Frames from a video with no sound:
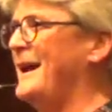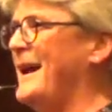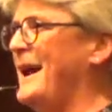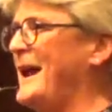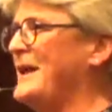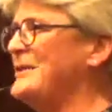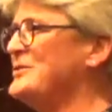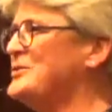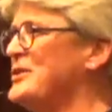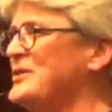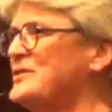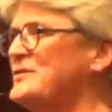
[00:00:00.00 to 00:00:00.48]

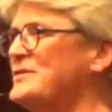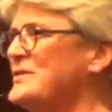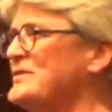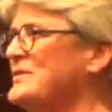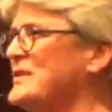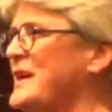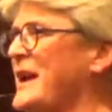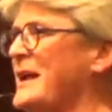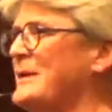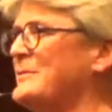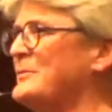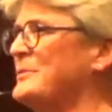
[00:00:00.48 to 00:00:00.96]
And Jesus
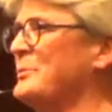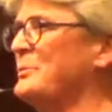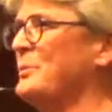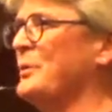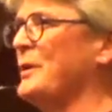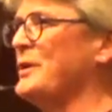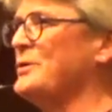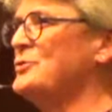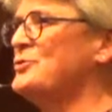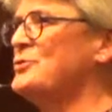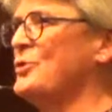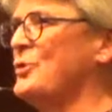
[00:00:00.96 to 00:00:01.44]
came to
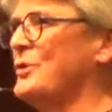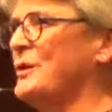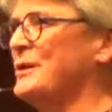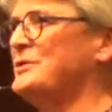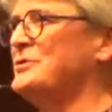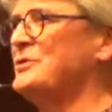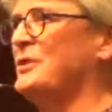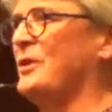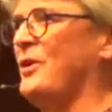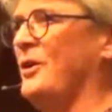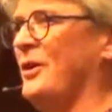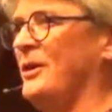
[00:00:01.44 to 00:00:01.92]
bring joy
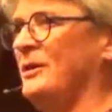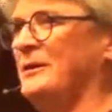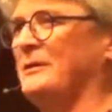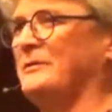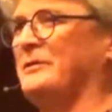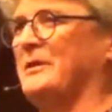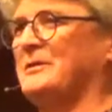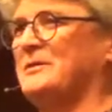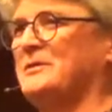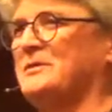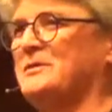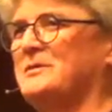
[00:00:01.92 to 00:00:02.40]
to all of
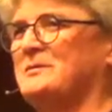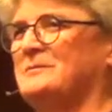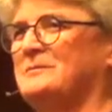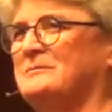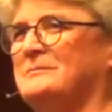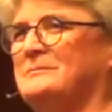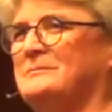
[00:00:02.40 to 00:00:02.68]
us.